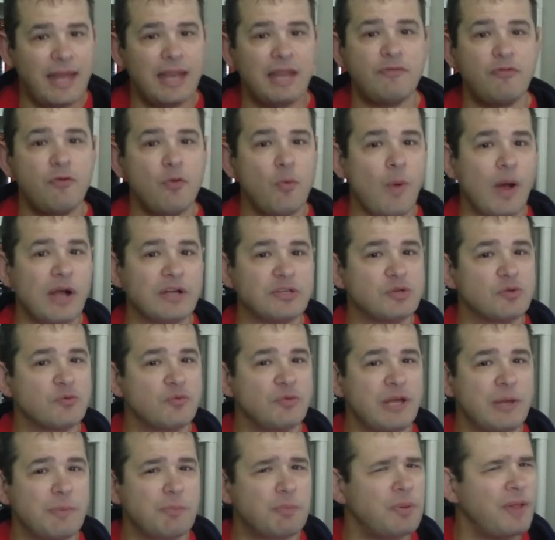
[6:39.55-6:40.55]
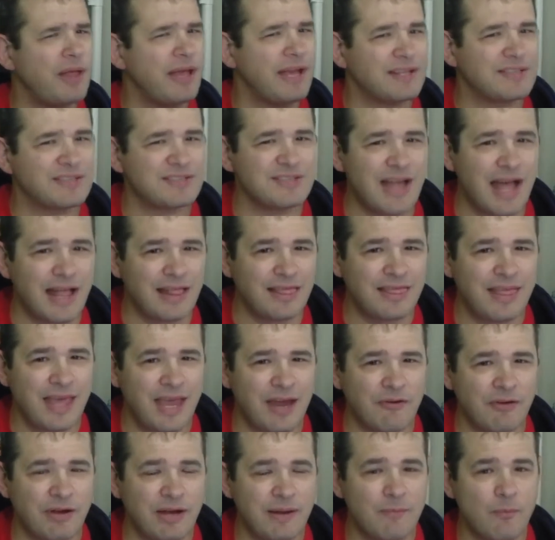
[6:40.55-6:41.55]
And if you watch a replay, it's not
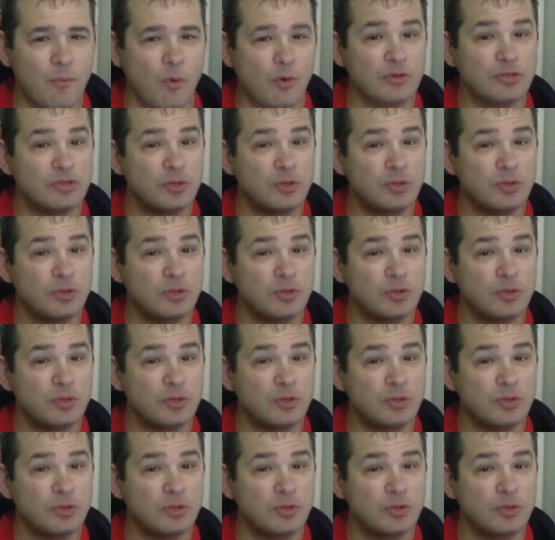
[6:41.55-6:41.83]
there anymore,